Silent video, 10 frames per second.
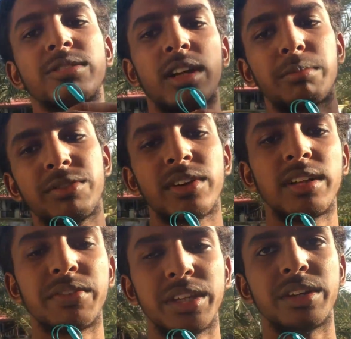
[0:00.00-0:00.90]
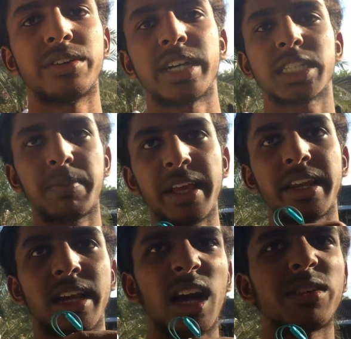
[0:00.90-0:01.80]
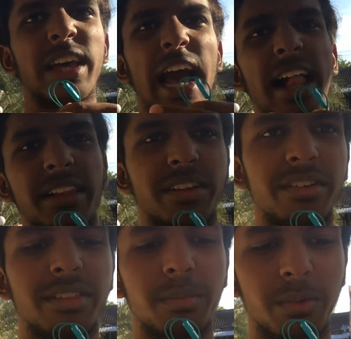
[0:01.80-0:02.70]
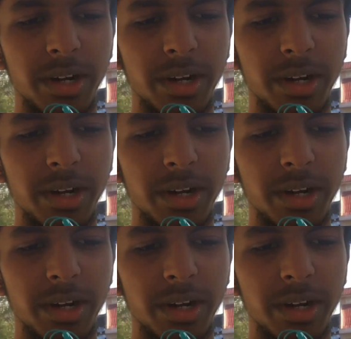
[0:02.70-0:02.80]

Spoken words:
to a number file video explaining how the algorithm